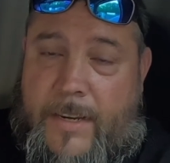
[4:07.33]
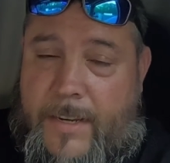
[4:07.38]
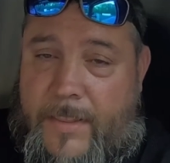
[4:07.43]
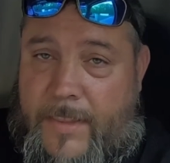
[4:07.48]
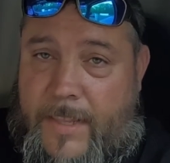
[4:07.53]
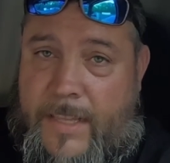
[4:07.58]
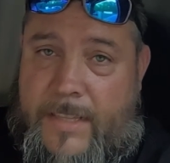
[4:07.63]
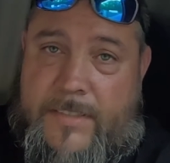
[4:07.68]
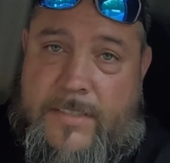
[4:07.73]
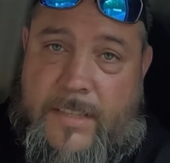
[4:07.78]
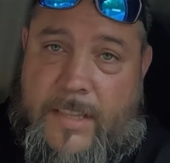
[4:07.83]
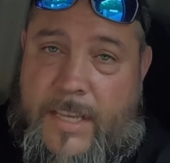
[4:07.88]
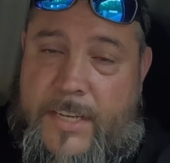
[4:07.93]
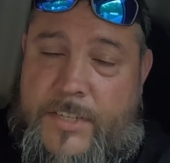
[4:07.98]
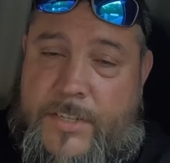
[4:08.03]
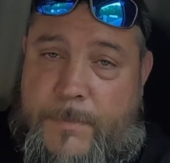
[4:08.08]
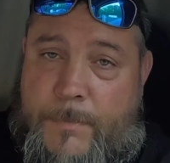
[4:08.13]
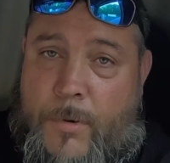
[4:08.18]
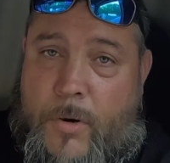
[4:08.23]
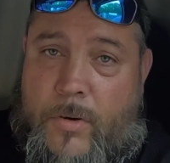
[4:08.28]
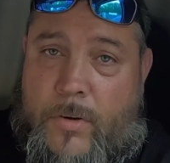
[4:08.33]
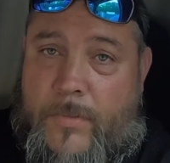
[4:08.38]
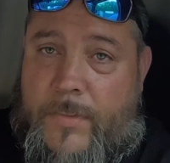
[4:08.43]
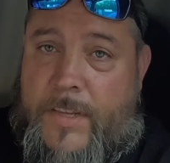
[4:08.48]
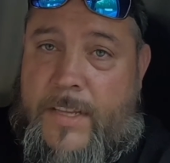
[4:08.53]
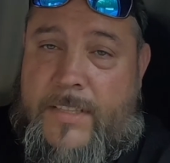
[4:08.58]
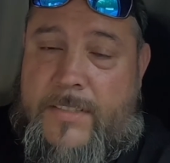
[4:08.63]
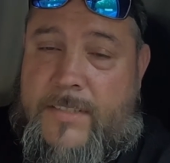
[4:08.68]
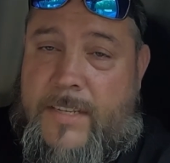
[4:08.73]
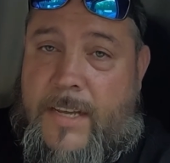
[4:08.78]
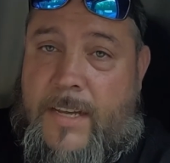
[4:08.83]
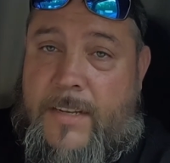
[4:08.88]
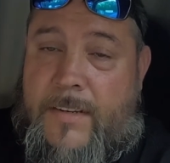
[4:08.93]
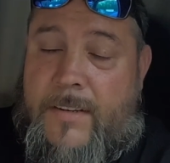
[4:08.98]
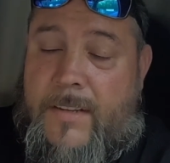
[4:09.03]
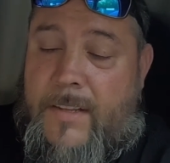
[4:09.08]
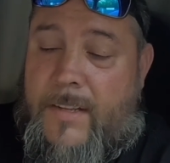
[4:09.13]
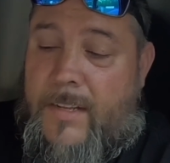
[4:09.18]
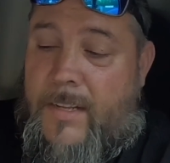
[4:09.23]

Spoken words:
and the insulation part on the inside.